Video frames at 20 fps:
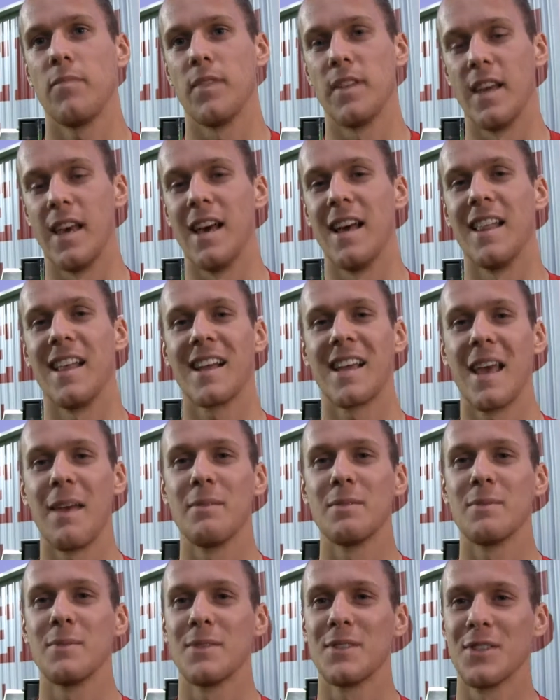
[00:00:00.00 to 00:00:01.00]
Yeah, that game
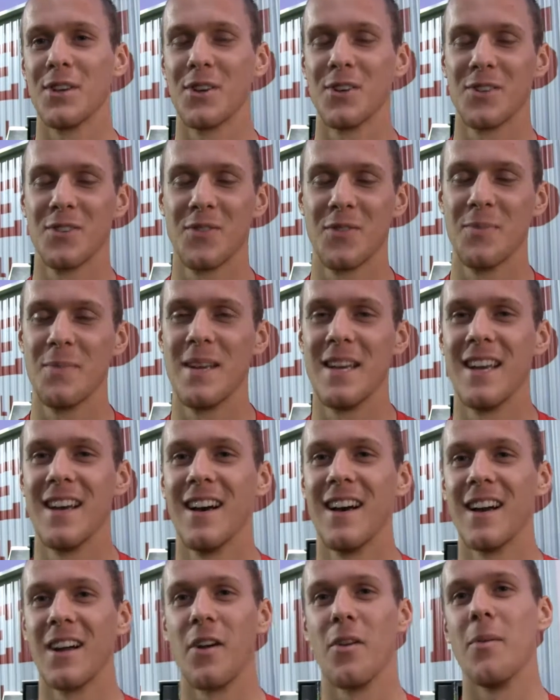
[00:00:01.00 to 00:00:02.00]
has been circled for me
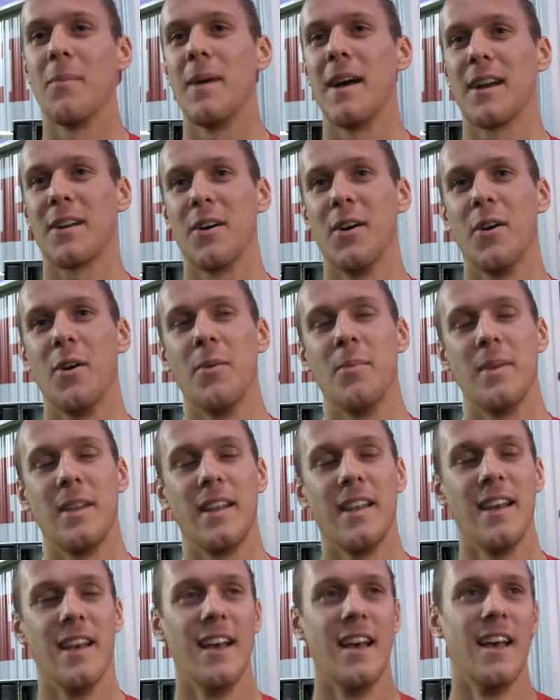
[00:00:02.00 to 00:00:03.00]
going back home.
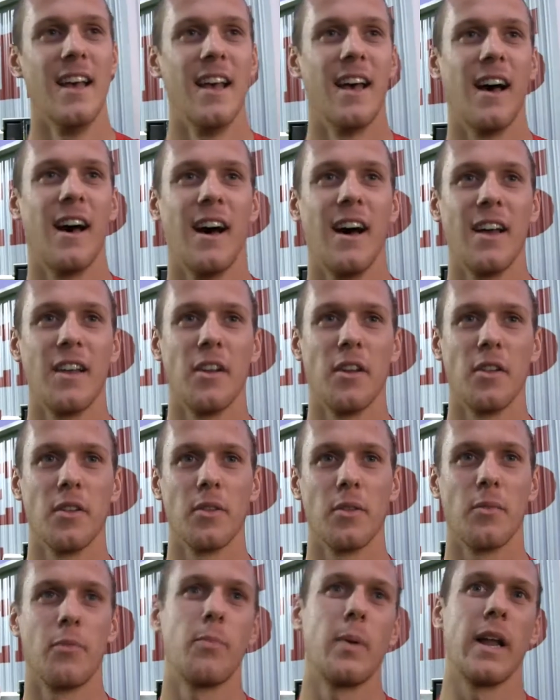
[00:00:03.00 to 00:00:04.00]
And, you
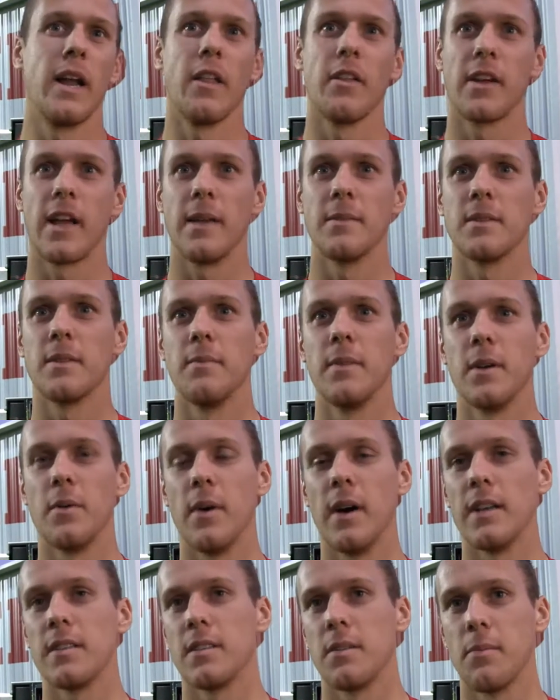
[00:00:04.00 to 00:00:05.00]
know, played other games in the
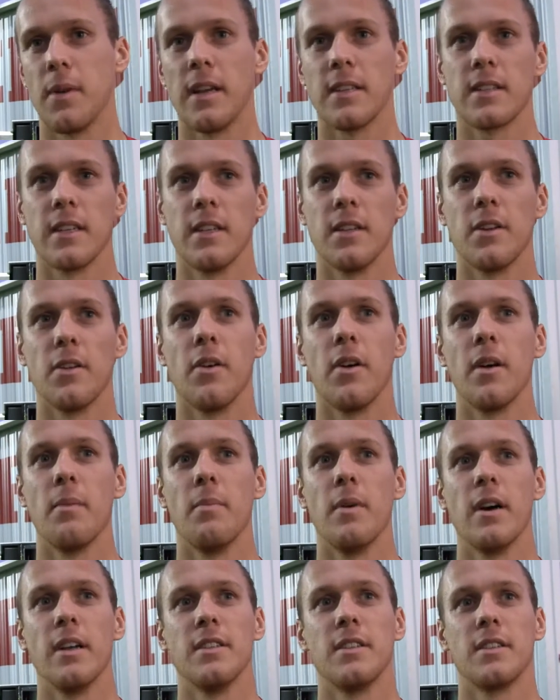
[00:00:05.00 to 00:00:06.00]
Midwest, Nebraska, Illinois.
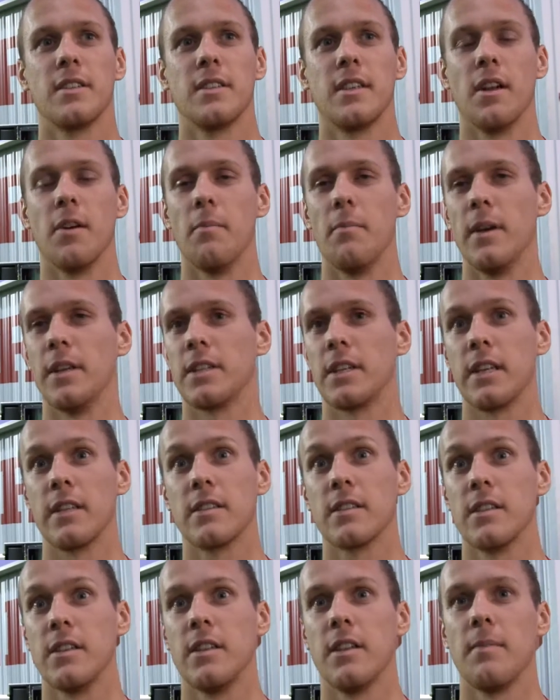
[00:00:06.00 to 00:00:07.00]
But just, you know,
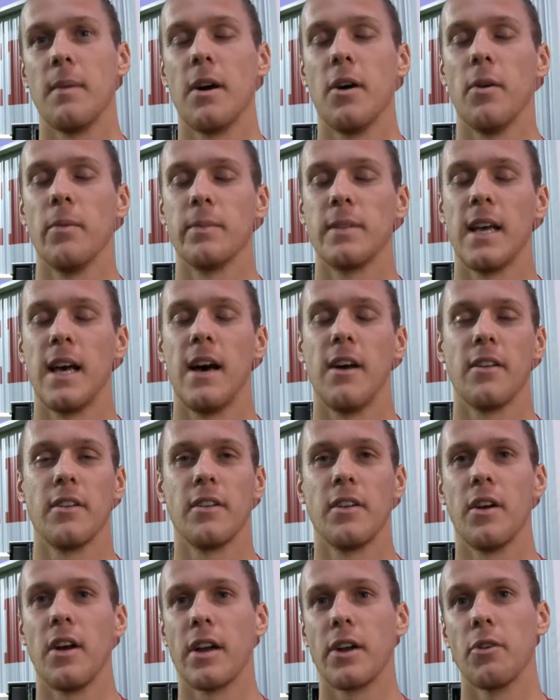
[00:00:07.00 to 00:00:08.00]
Michigan's clearly my hometown. And,
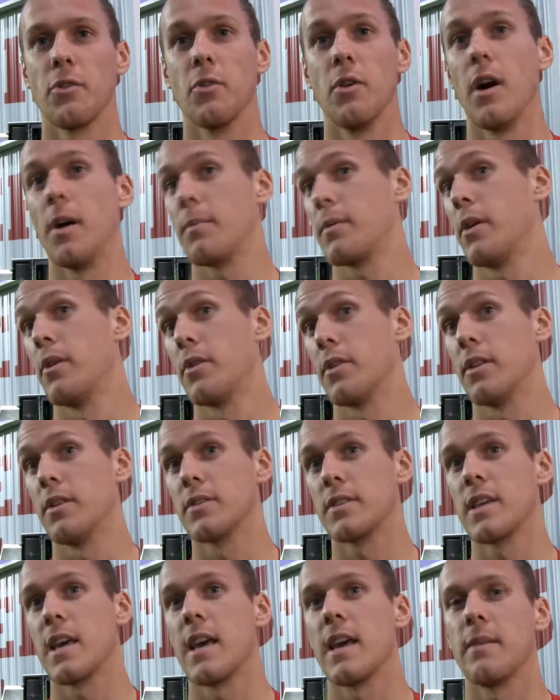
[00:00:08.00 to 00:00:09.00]
you know, I grew up going to
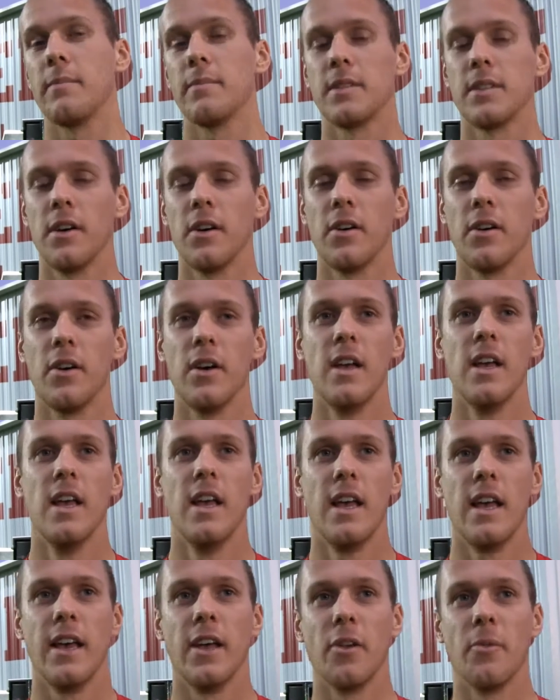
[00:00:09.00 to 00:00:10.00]
those games. So
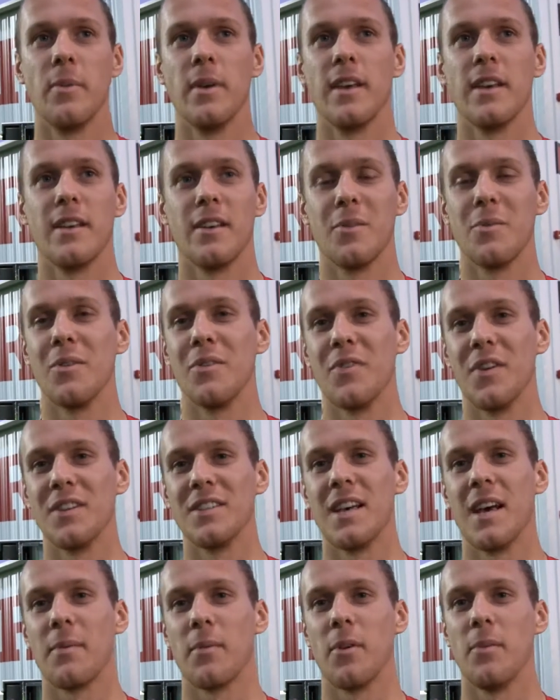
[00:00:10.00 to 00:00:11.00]
it'll be a fun
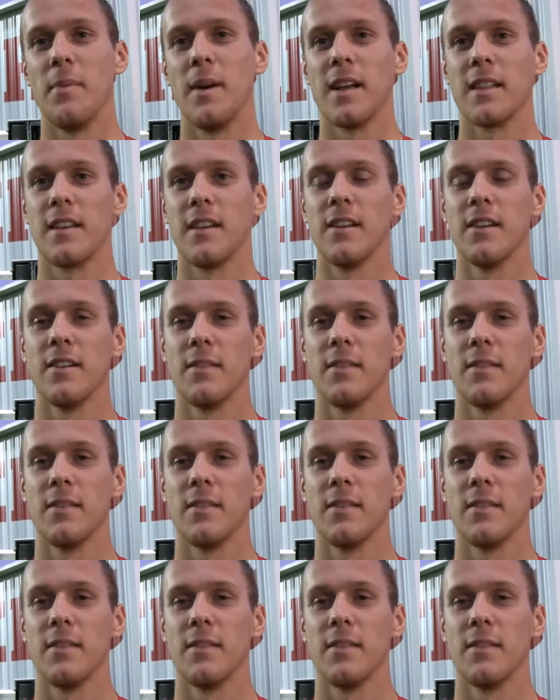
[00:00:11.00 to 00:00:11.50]
time going back there.